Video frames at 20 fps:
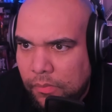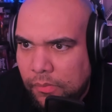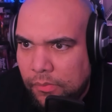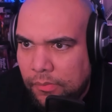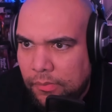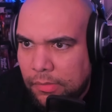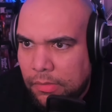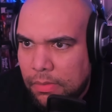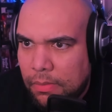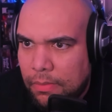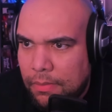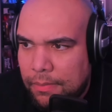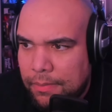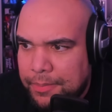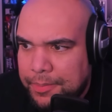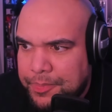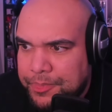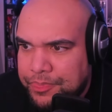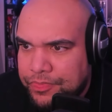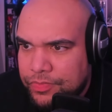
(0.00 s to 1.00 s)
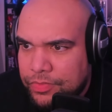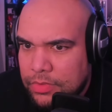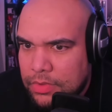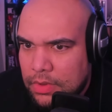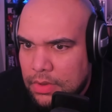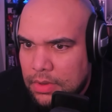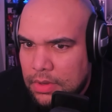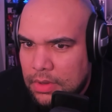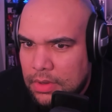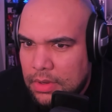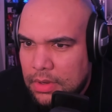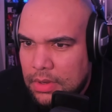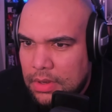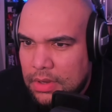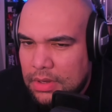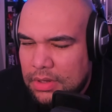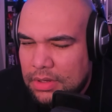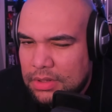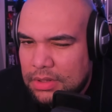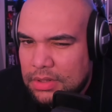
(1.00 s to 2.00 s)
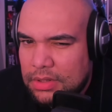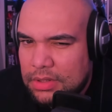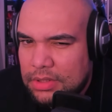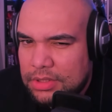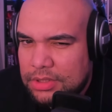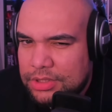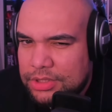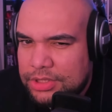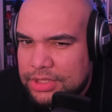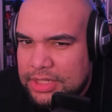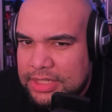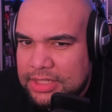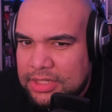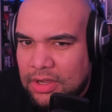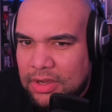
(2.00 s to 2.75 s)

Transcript: of NS manually. She's